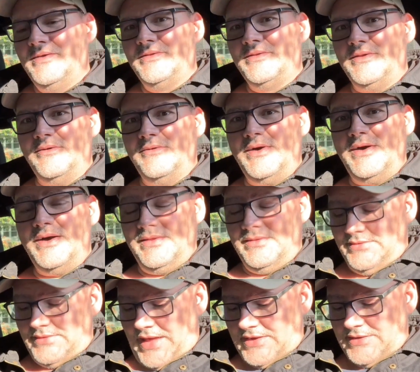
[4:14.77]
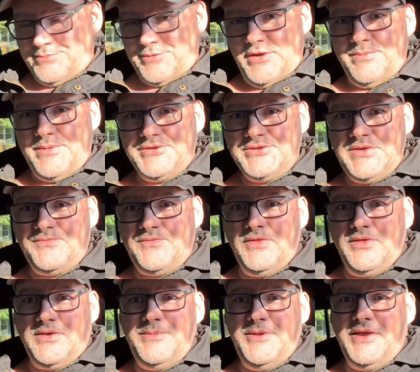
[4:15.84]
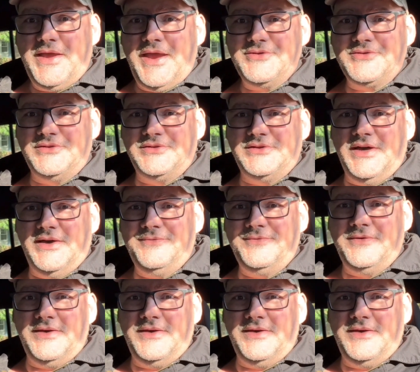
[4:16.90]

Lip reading: So that's pretty much it for the communication stuff.